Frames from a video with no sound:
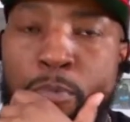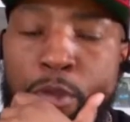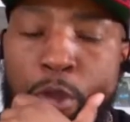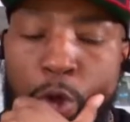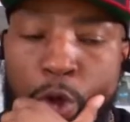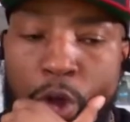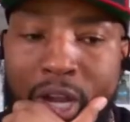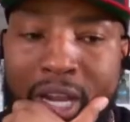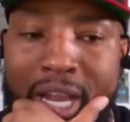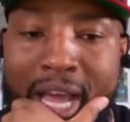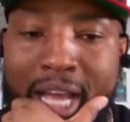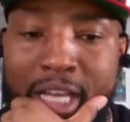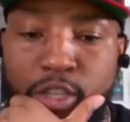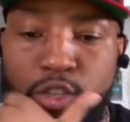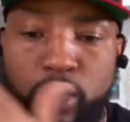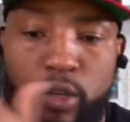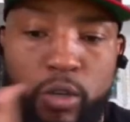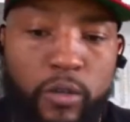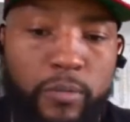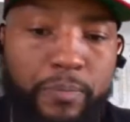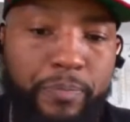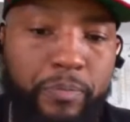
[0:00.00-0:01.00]
online
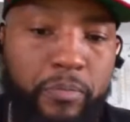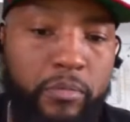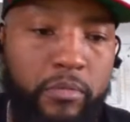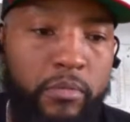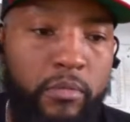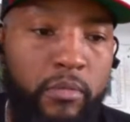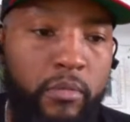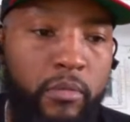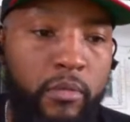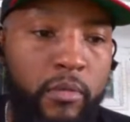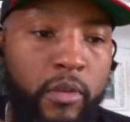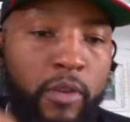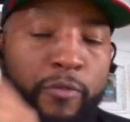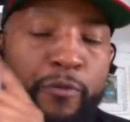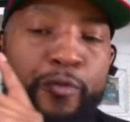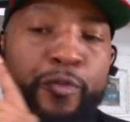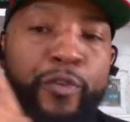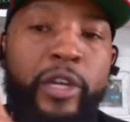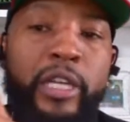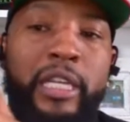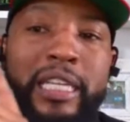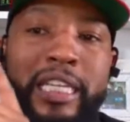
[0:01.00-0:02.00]
school.
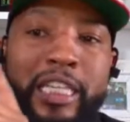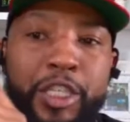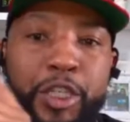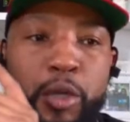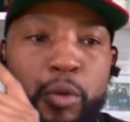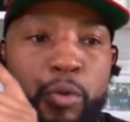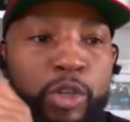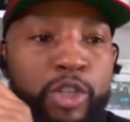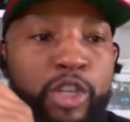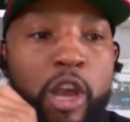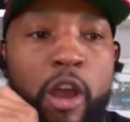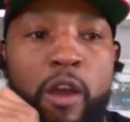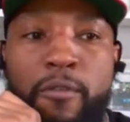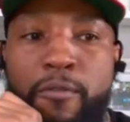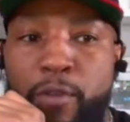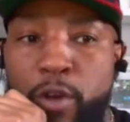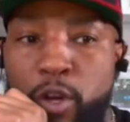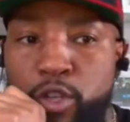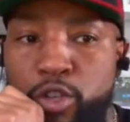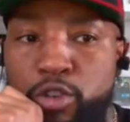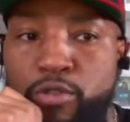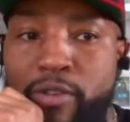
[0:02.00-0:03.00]
Felicia was our
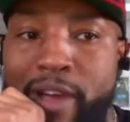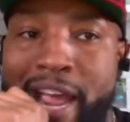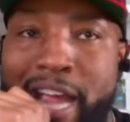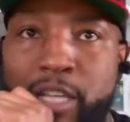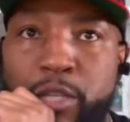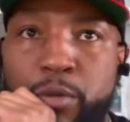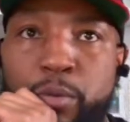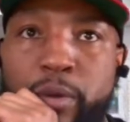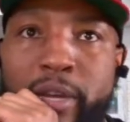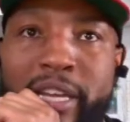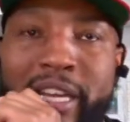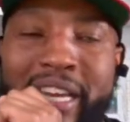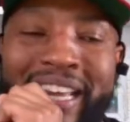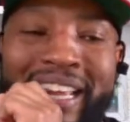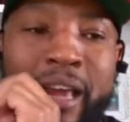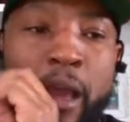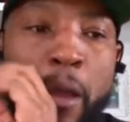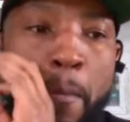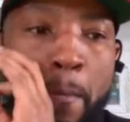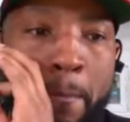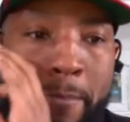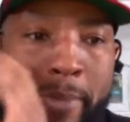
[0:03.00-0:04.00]
first graduate,
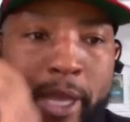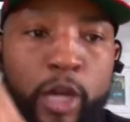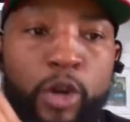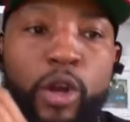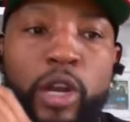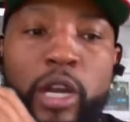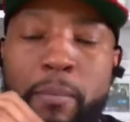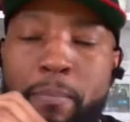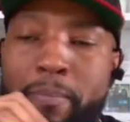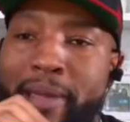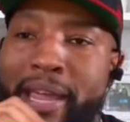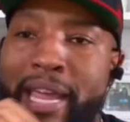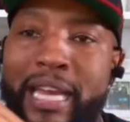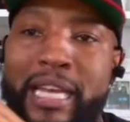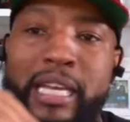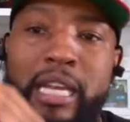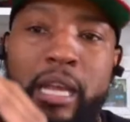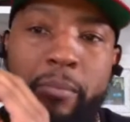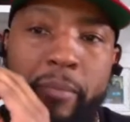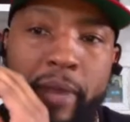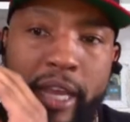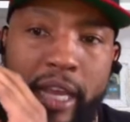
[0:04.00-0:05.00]
middle of the
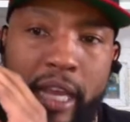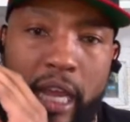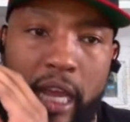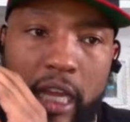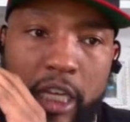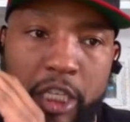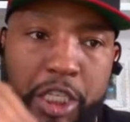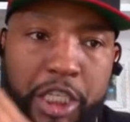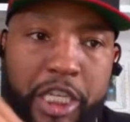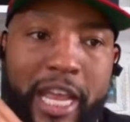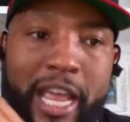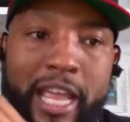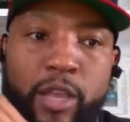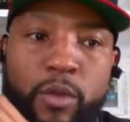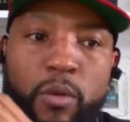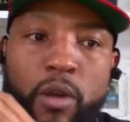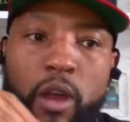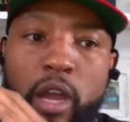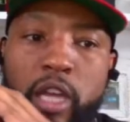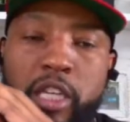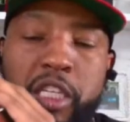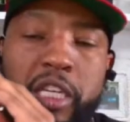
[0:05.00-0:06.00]
pandemic,
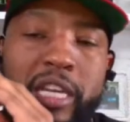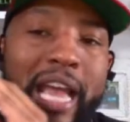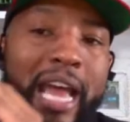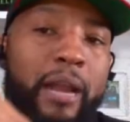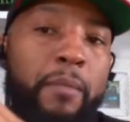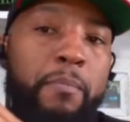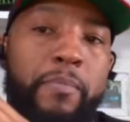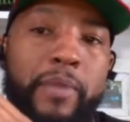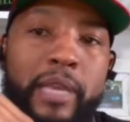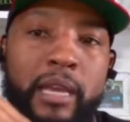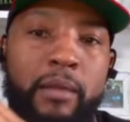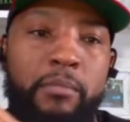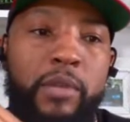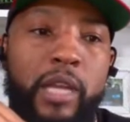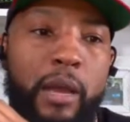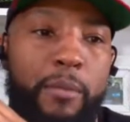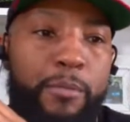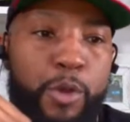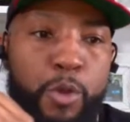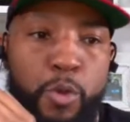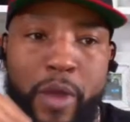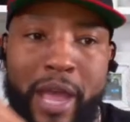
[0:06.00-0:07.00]
January. She got a
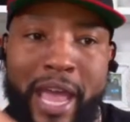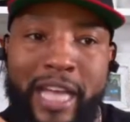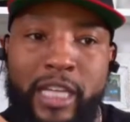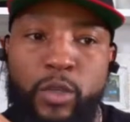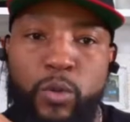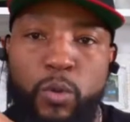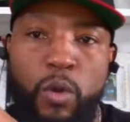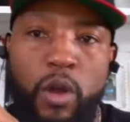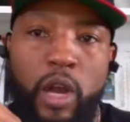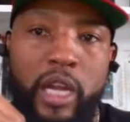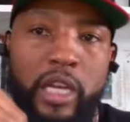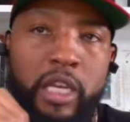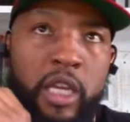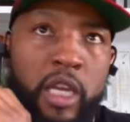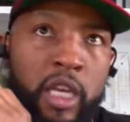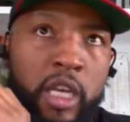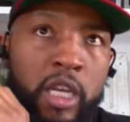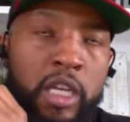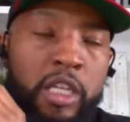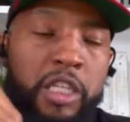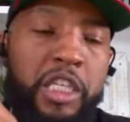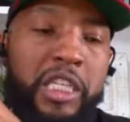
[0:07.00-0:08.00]
BMW X1.
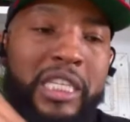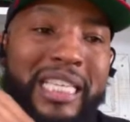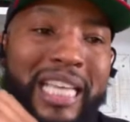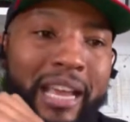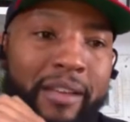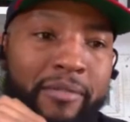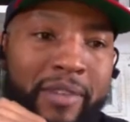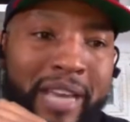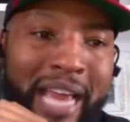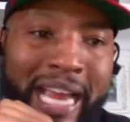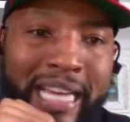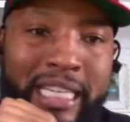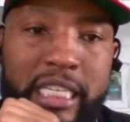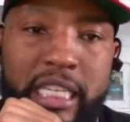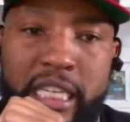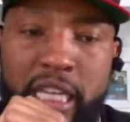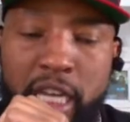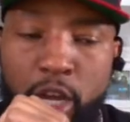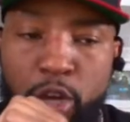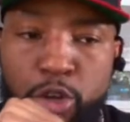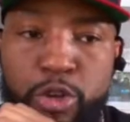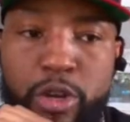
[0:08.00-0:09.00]
She saved
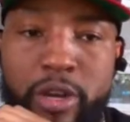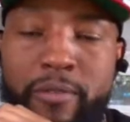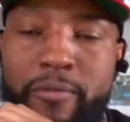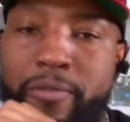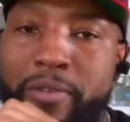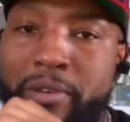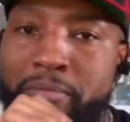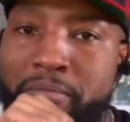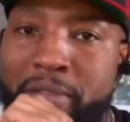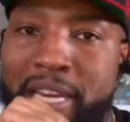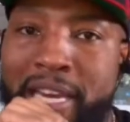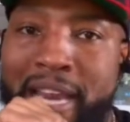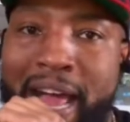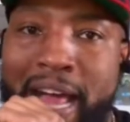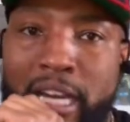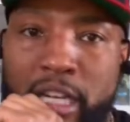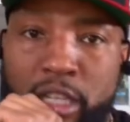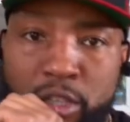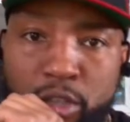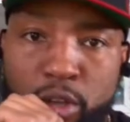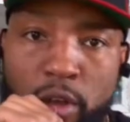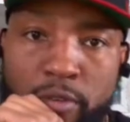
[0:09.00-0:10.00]

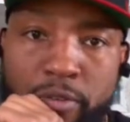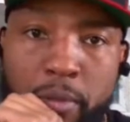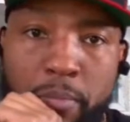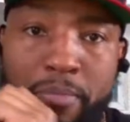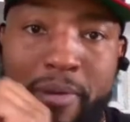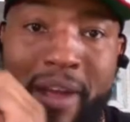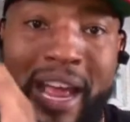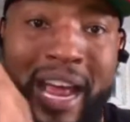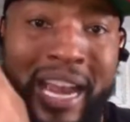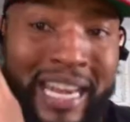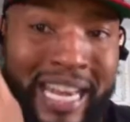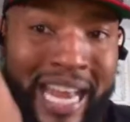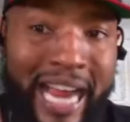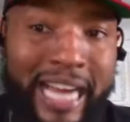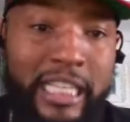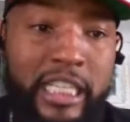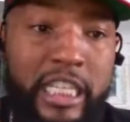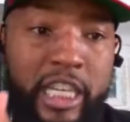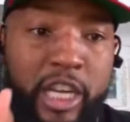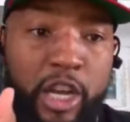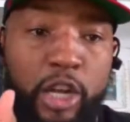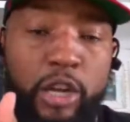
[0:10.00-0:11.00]
$1,950 off the price, a
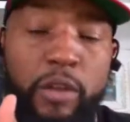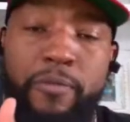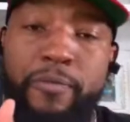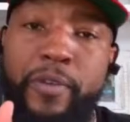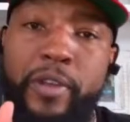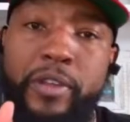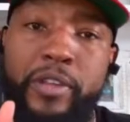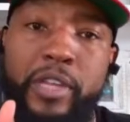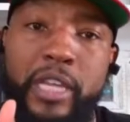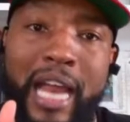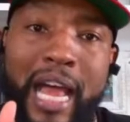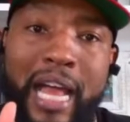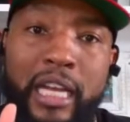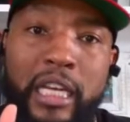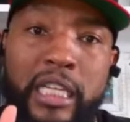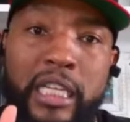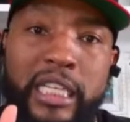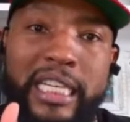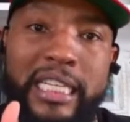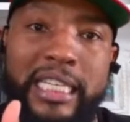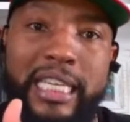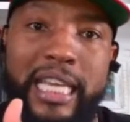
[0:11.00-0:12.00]

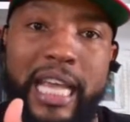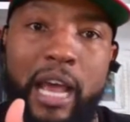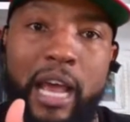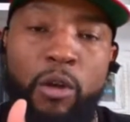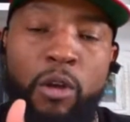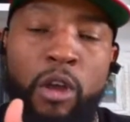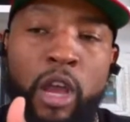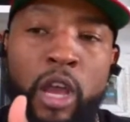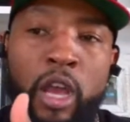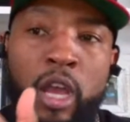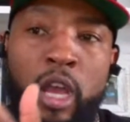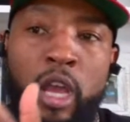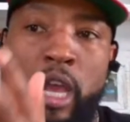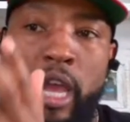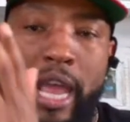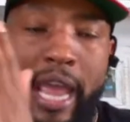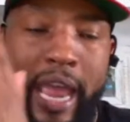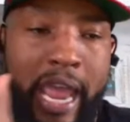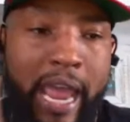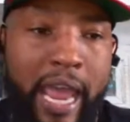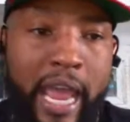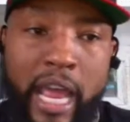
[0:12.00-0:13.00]
$1,950 discount.
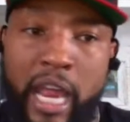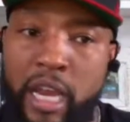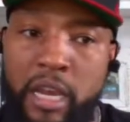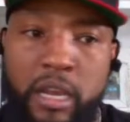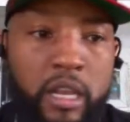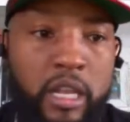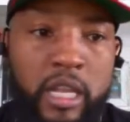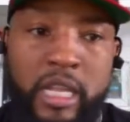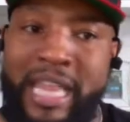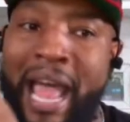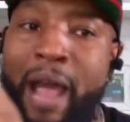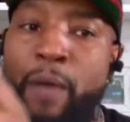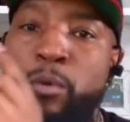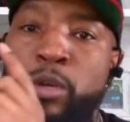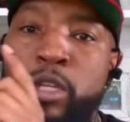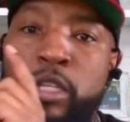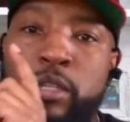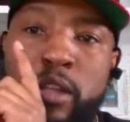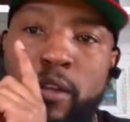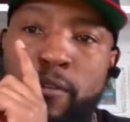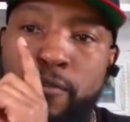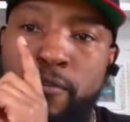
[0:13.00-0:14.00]
And that
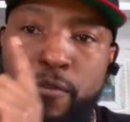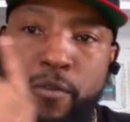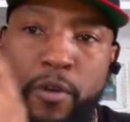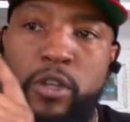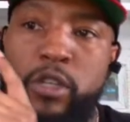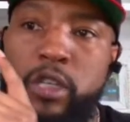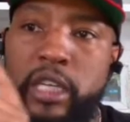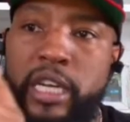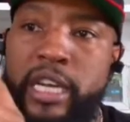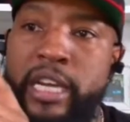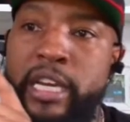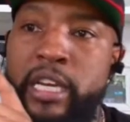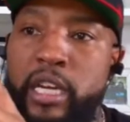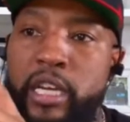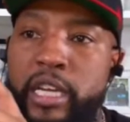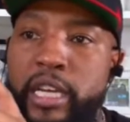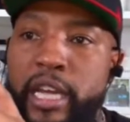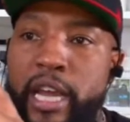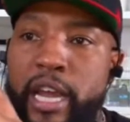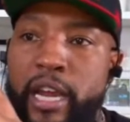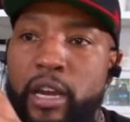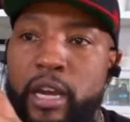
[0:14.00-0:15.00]
was the first
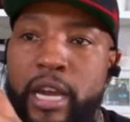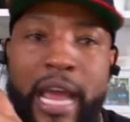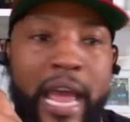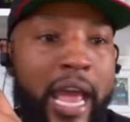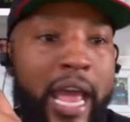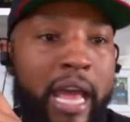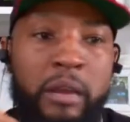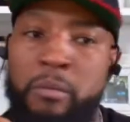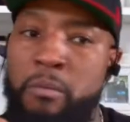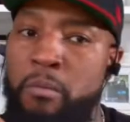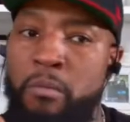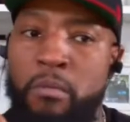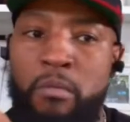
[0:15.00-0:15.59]
indicator that